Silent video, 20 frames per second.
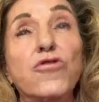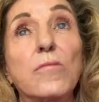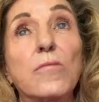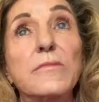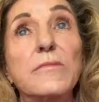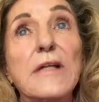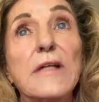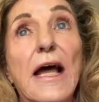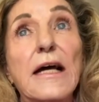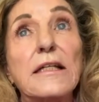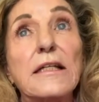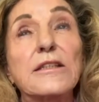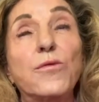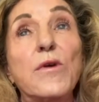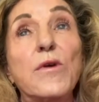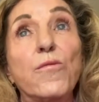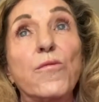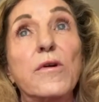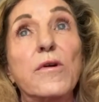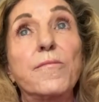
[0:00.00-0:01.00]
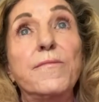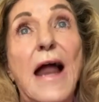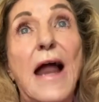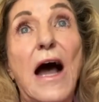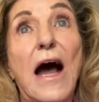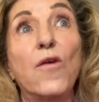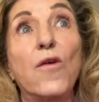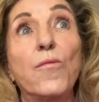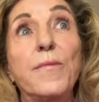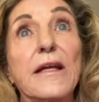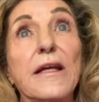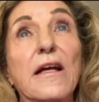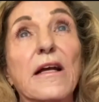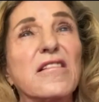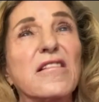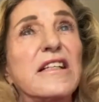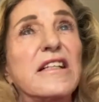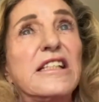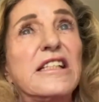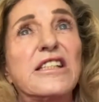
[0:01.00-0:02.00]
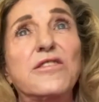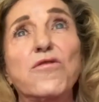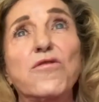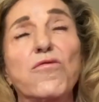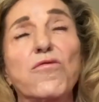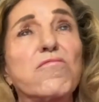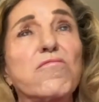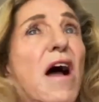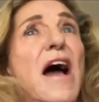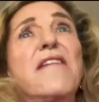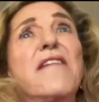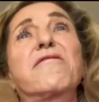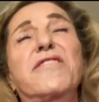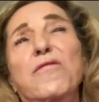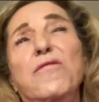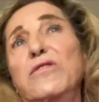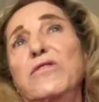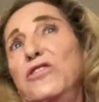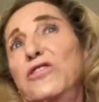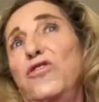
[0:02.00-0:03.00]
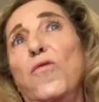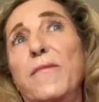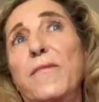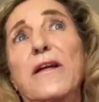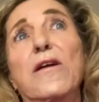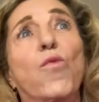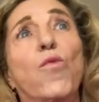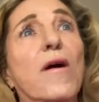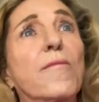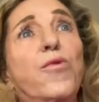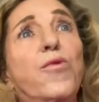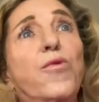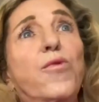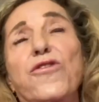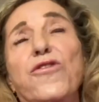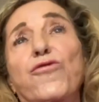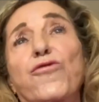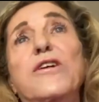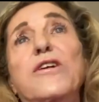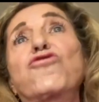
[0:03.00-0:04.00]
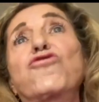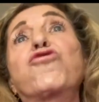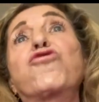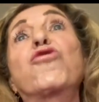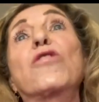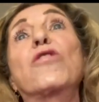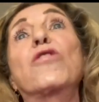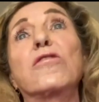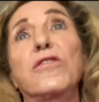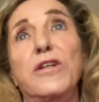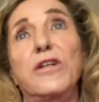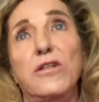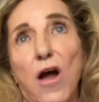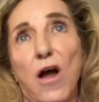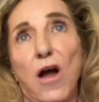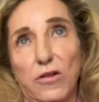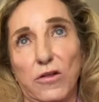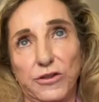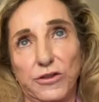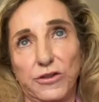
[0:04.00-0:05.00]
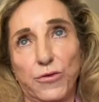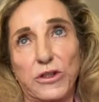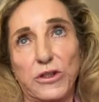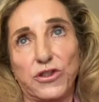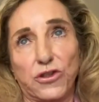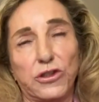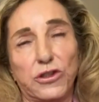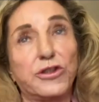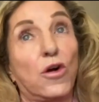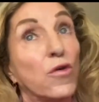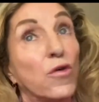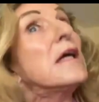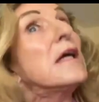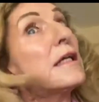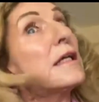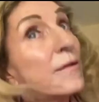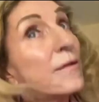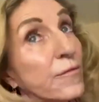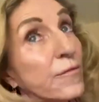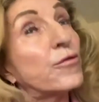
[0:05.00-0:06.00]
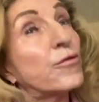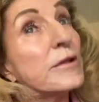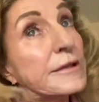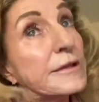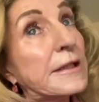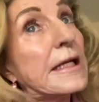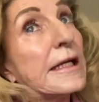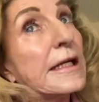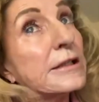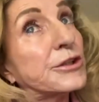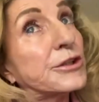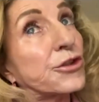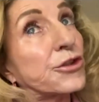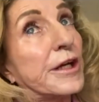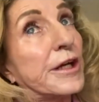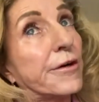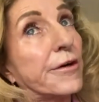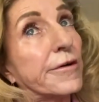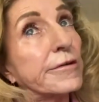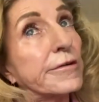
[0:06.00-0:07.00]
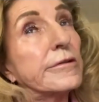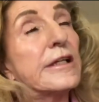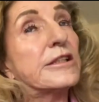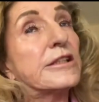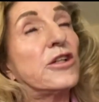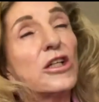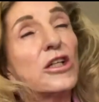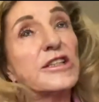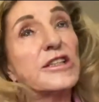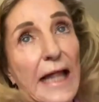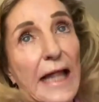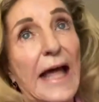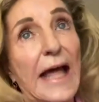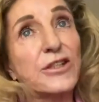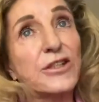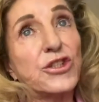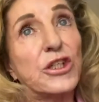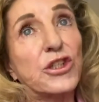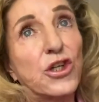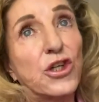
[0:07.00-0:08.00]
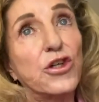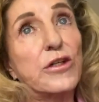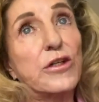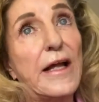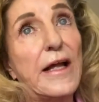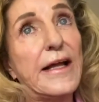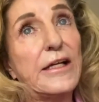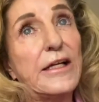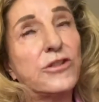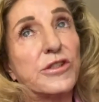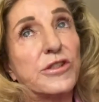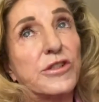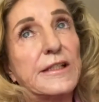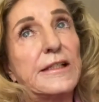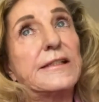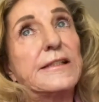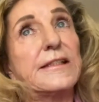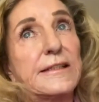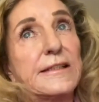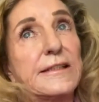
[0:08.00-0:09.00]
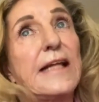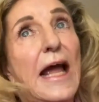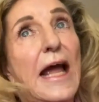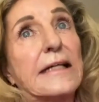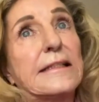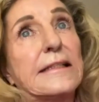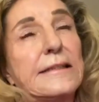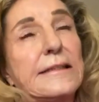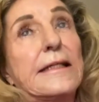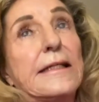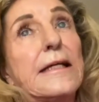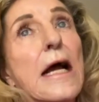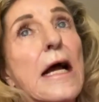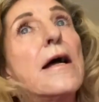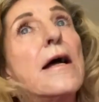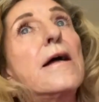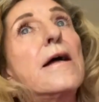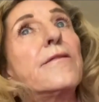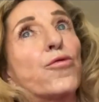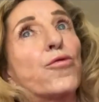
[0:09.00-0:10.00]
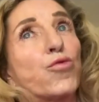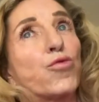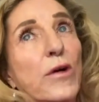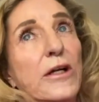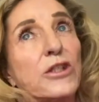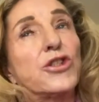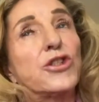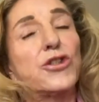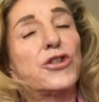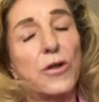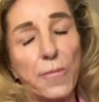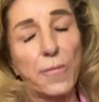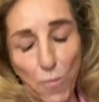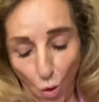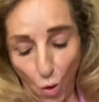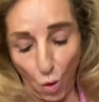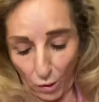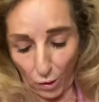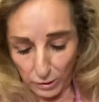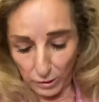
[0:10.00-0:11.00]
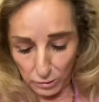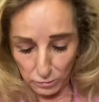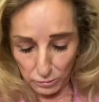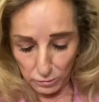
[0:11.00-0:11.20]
Trump tax, we would now be at least, someone told me, $1.3 trillion richer. So there is an answer here. It's not slashing good agencies, it's taxing the rich more.